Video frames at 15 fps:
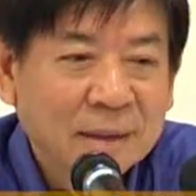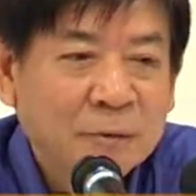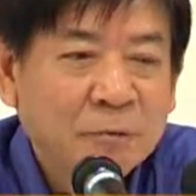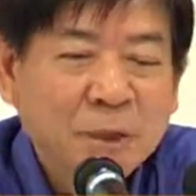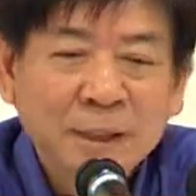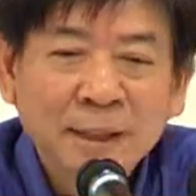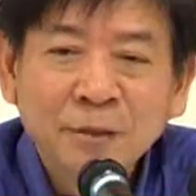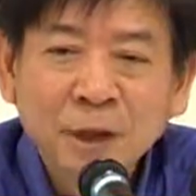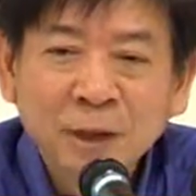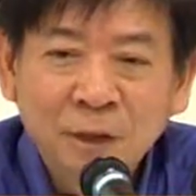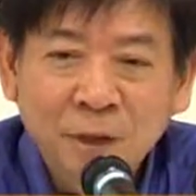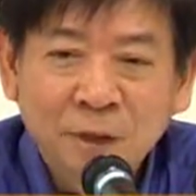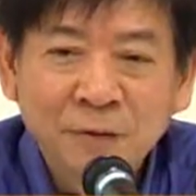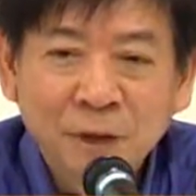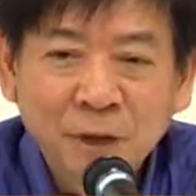We didn't want to
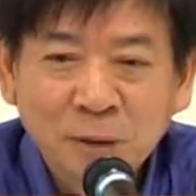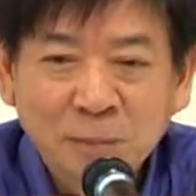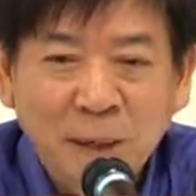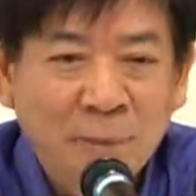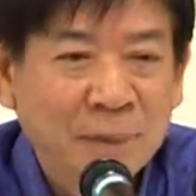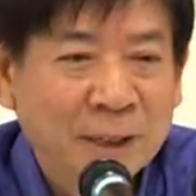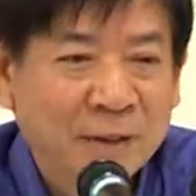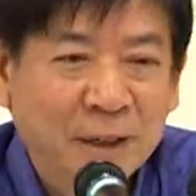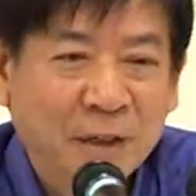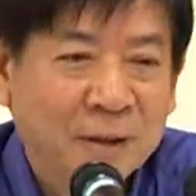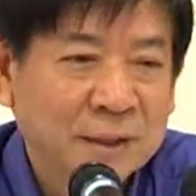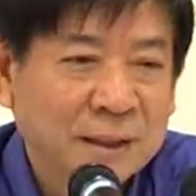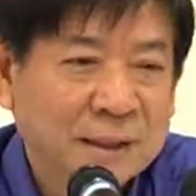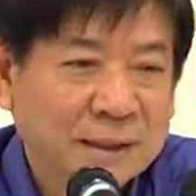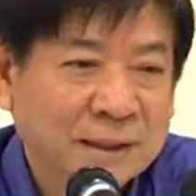confuse public with all
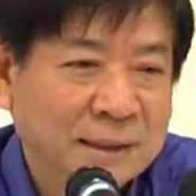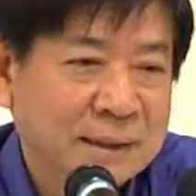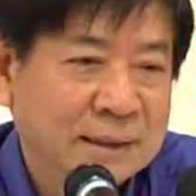these